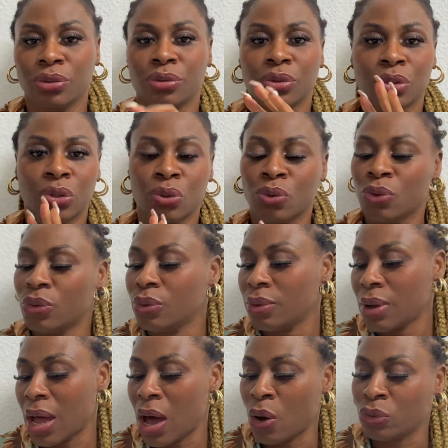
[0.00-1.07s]

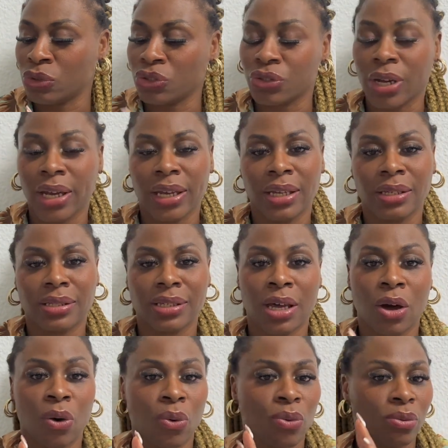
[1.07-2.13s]
So I'll try it.
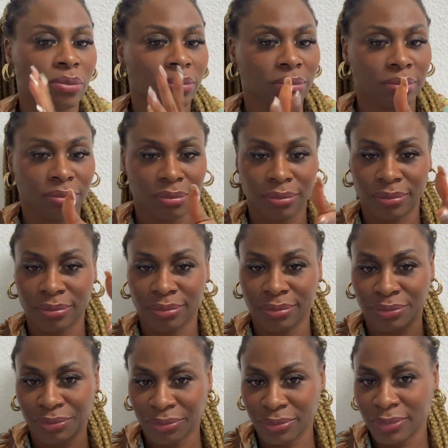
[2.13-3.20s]
I'll
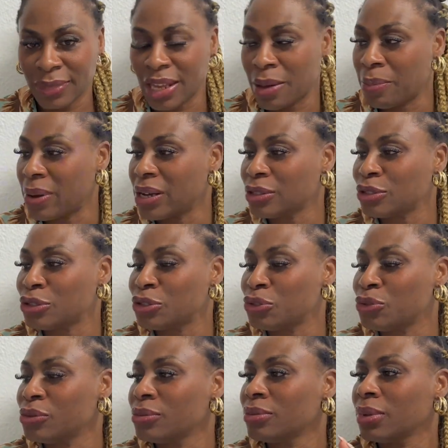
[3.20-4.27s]
get back to
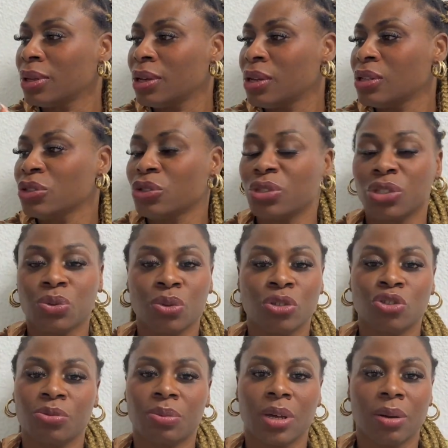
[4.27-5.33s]
you. So this one
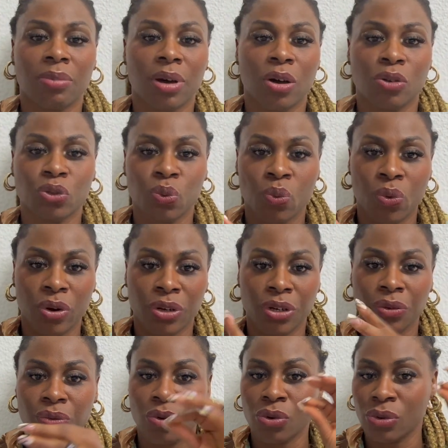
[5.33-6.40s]
should be about
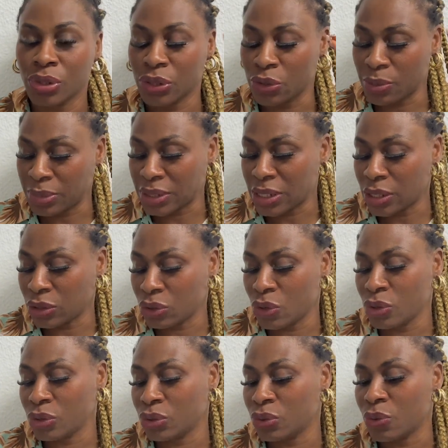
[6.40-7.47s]
€1 some cents.
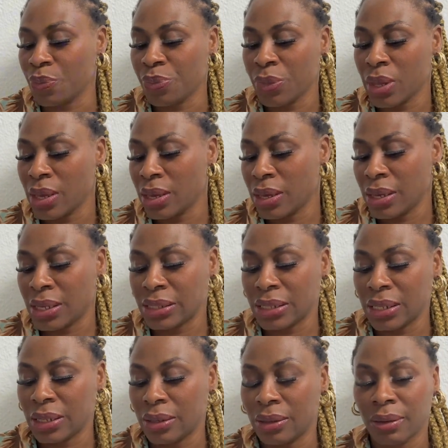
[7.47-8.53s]
Also is a
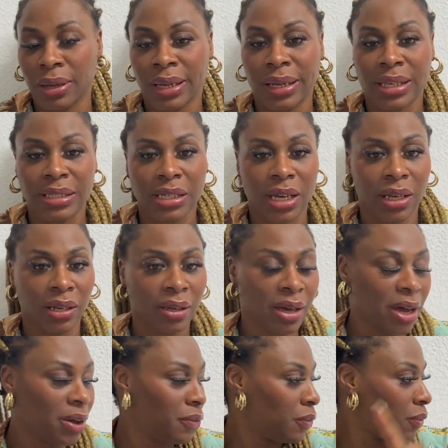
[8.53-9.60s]
liter and a
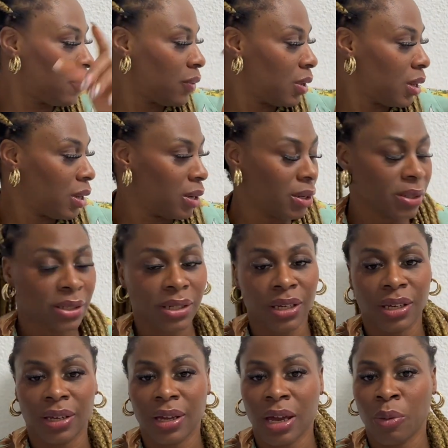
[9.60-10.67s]
half.
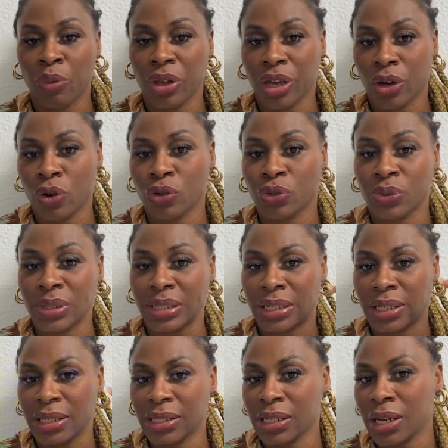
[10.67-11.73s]
The Amuñeco too is a
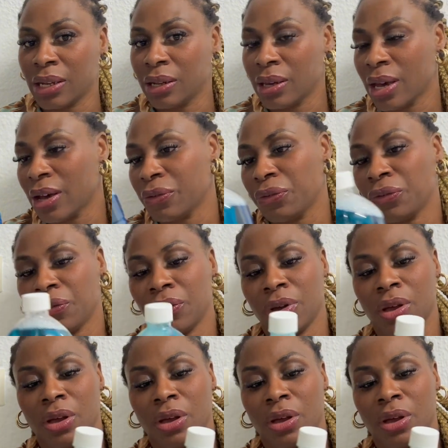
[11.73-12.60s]
liter and a half.